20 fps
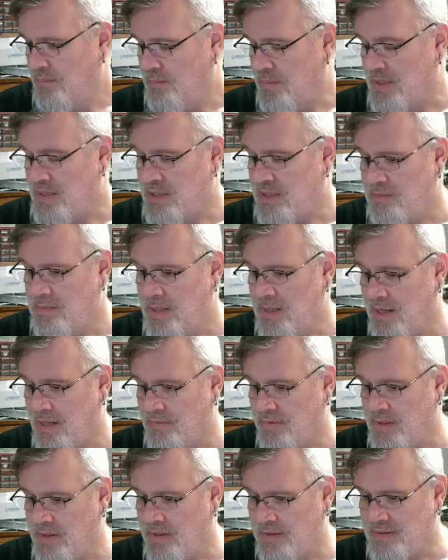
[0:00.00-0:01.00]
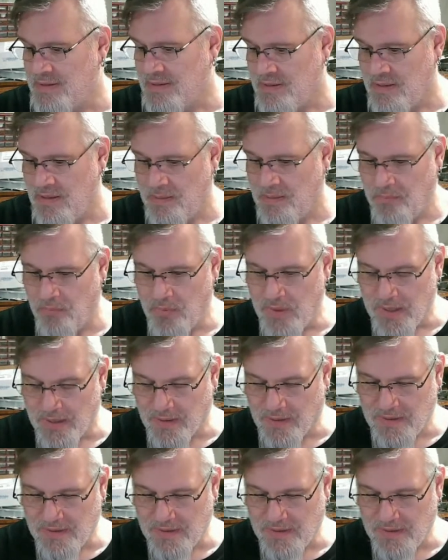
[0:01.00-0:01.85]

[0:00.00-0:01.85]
But it's going to be kind of a non-stop week.